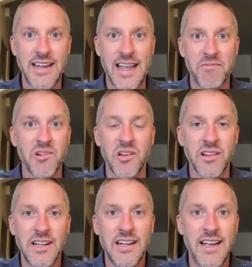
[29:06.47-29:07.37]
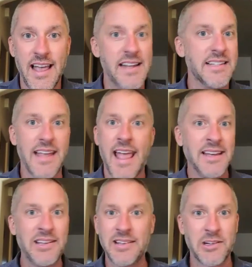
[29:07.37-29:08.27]
It is
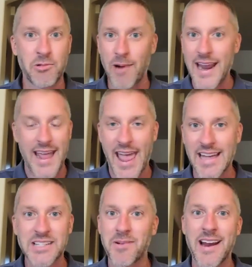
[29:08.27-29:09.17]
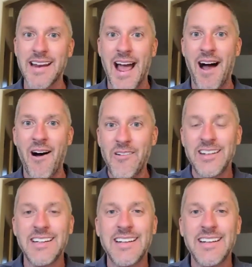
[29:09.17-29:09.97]
in great hands right now.